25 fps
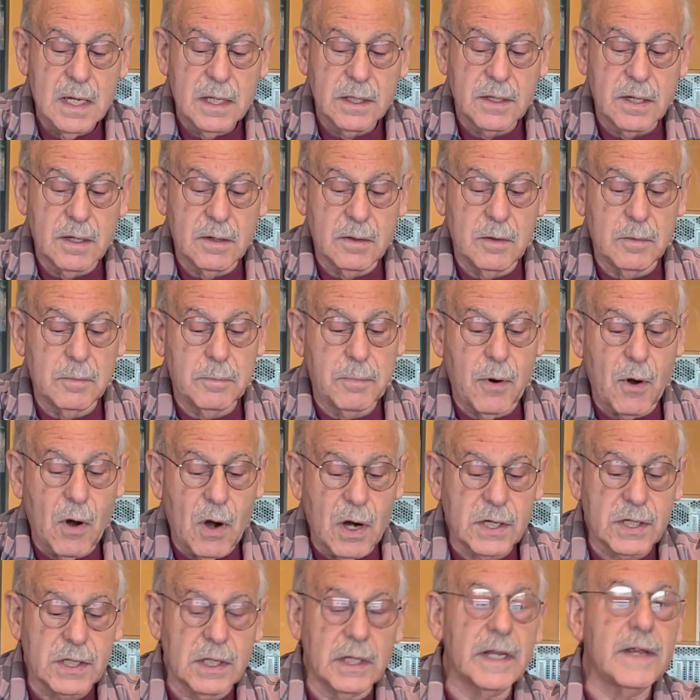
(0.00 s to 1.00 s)
to
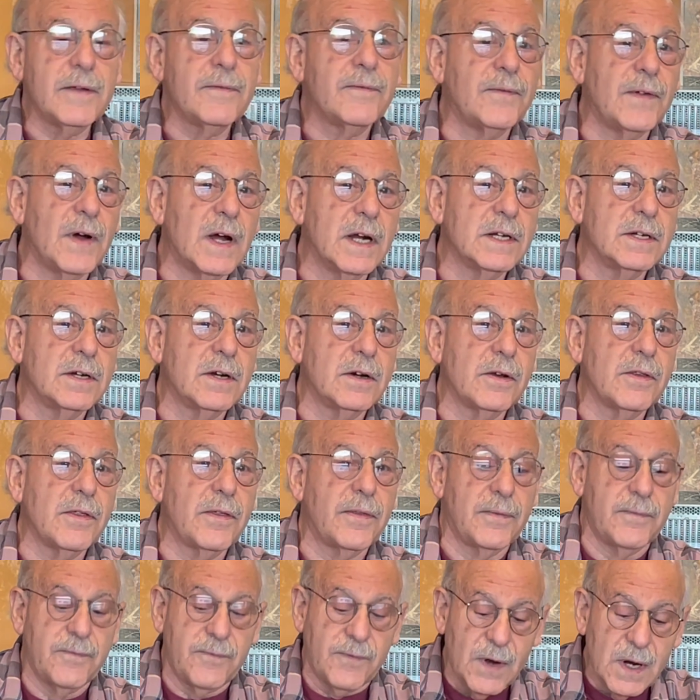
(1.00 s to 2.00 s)
partially
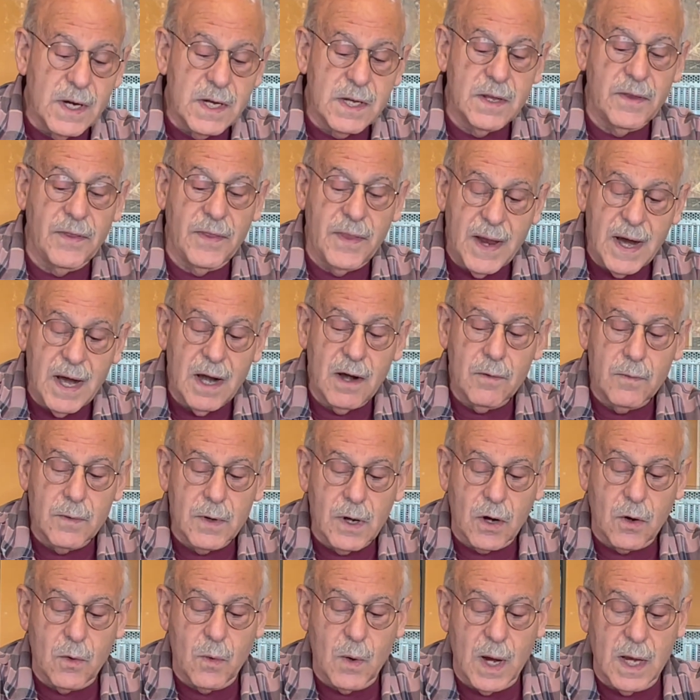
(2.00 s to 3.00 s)
fund, fund their
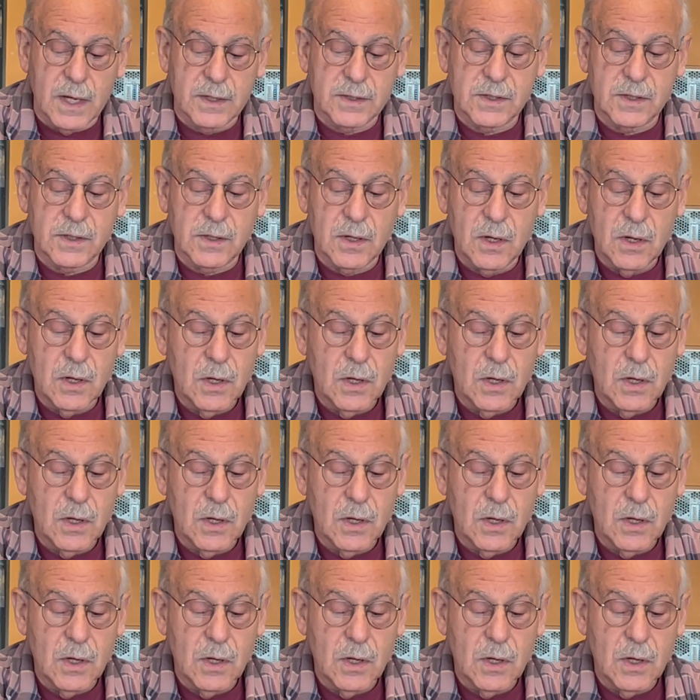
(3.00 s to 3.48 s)
request